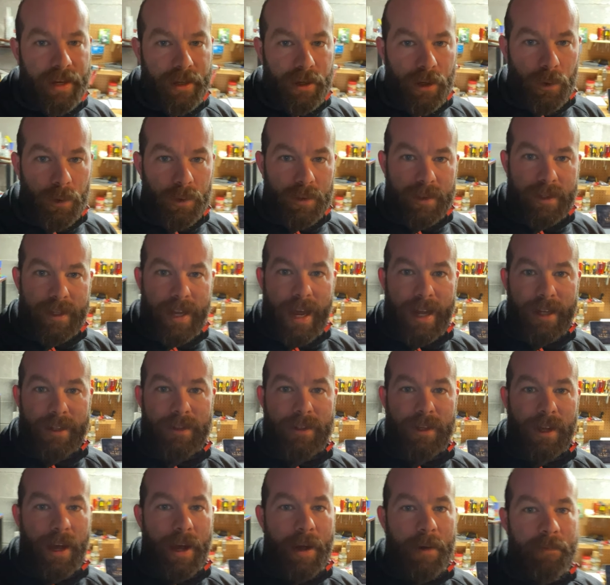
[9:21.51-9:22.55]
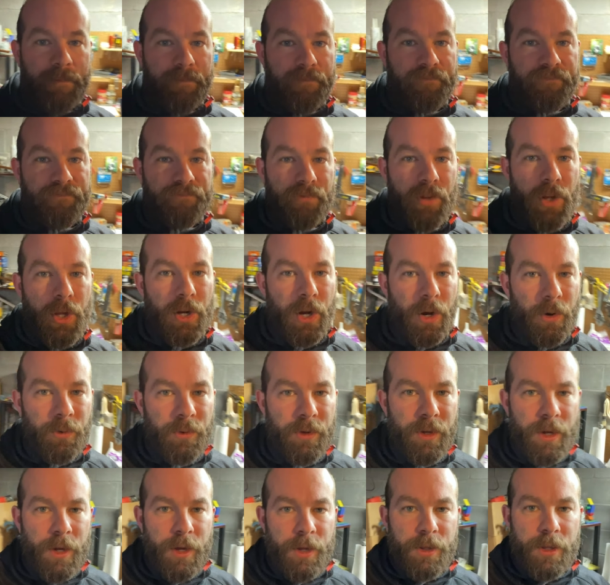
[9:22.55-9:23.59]
I know it's not, you know,
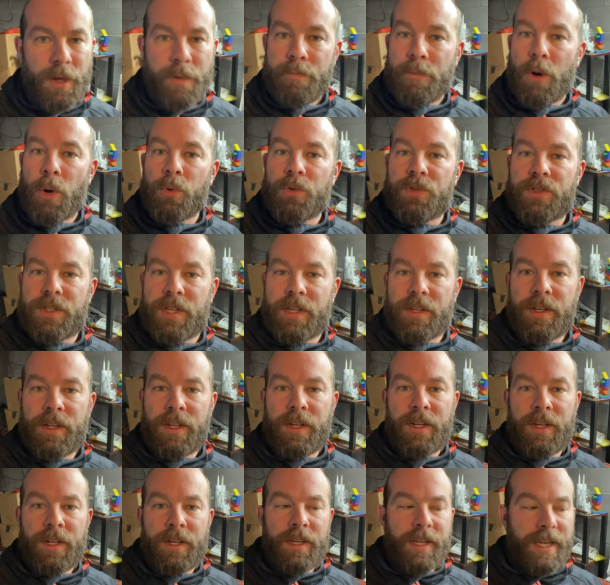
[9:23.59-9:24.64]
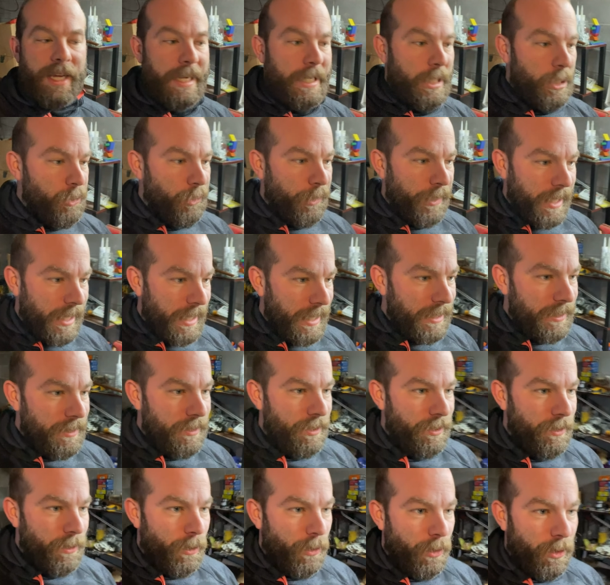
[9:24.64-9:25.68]
the most
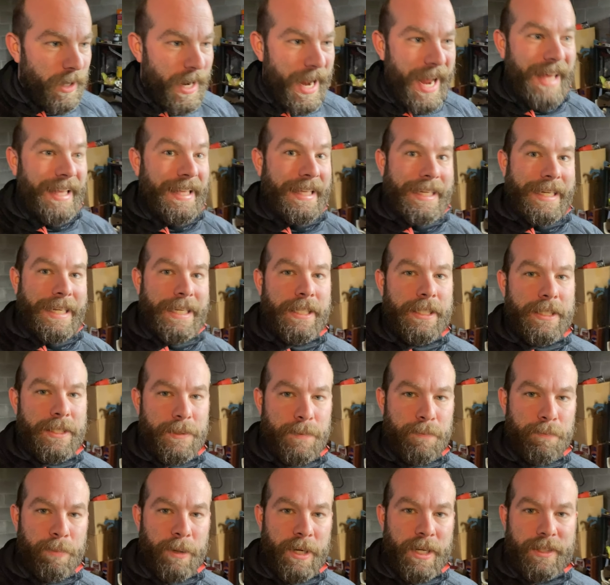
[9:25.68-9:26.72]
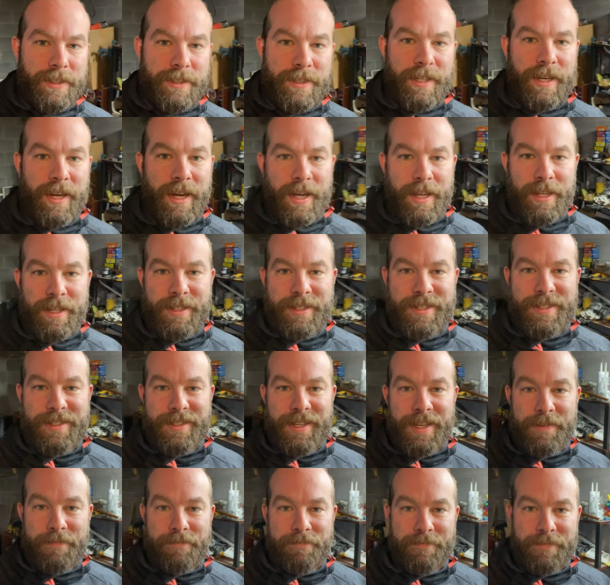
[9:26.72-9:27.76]
intricate or elegant, but this
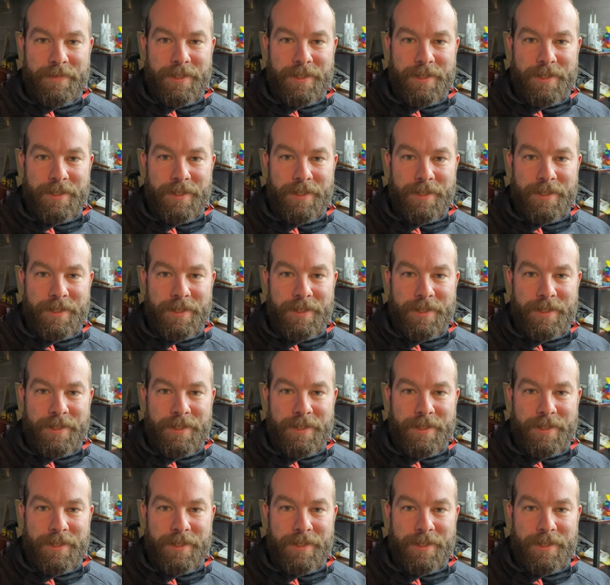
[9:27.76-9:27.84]
is it.